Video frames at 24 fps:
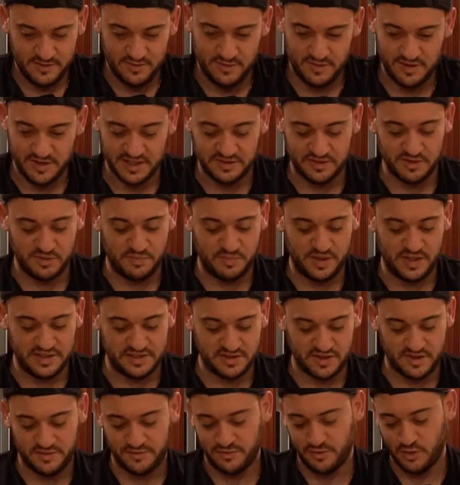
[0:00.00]
Like to appease
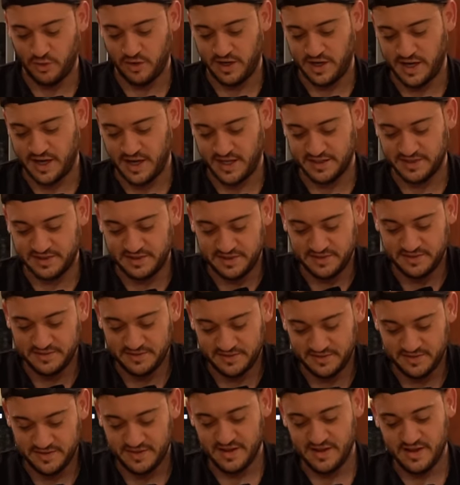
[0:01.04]
our floor gods.
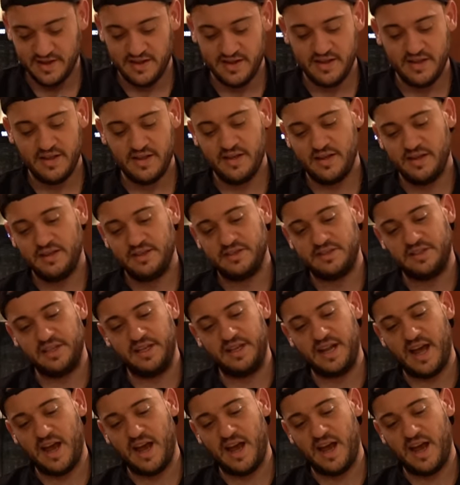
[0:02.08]
See,